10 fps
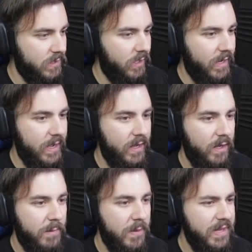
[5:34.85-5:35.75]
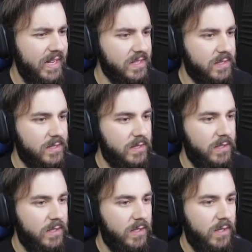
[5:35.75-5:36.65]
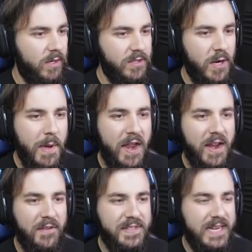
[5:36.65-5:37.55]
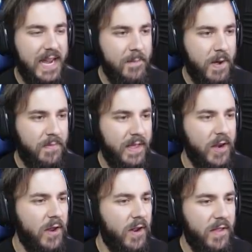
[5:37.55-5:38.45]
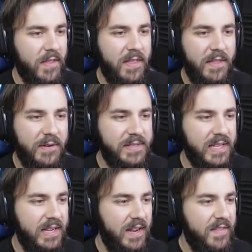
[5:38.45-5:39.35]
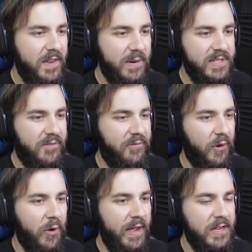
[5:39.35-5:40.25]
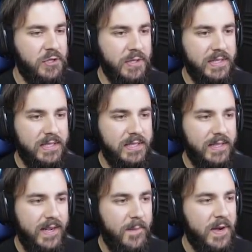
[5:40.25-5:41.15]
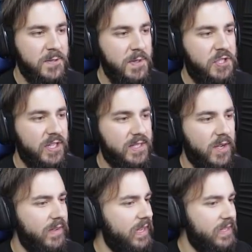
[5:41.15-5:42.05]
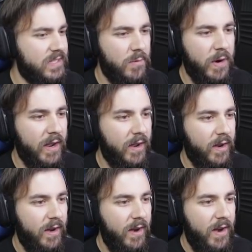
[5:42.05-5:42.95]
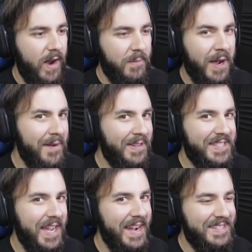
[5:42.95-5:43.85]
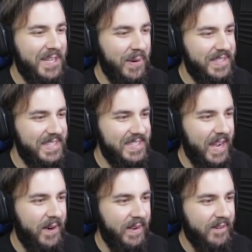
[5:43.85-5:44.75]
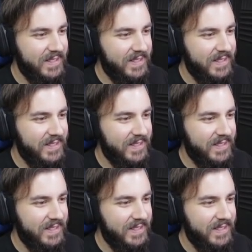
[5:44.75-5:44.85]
Okay, maybe it is. Tell me I don't have to climb up that. No, no, no. There is a there is a floor entrance. It must be just over here somewhere. I'm kind of excited to go into this area.